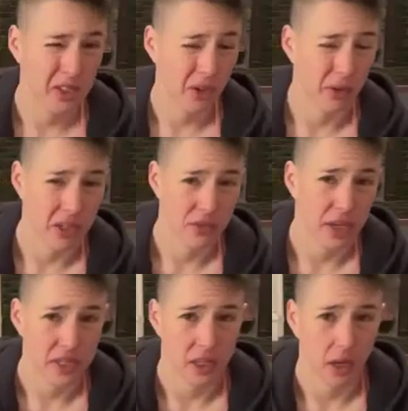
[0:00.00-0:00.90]
easier to rest
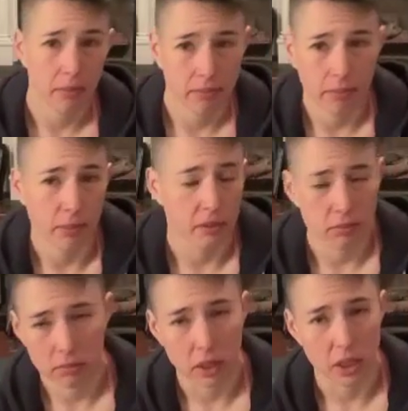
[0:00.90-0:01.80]
facing up,
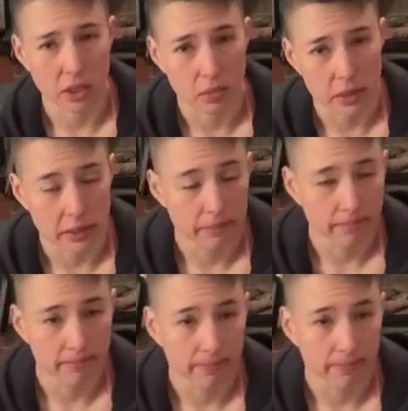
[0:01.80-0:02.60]
but that's just me.